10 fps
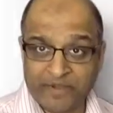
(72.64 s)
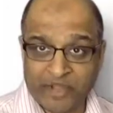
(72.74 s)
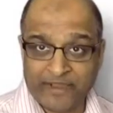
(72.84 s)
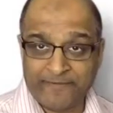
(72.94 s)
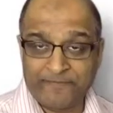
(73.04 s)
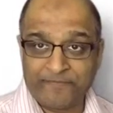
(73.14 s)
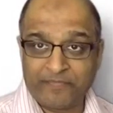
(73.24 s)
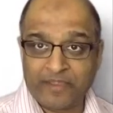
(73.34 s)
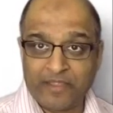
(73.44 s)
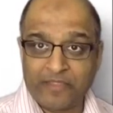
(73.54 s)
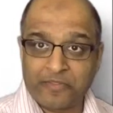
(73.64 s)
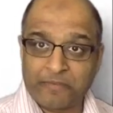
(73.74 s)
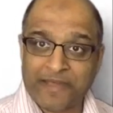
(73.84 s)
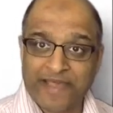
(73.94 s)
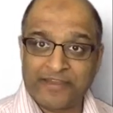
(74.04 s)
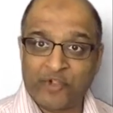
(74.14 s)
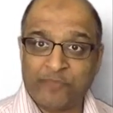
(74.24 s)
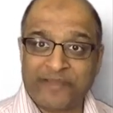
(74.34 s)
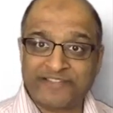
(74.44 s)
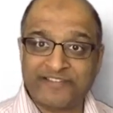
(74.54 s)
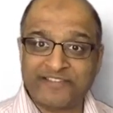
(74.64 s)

9, the man who passes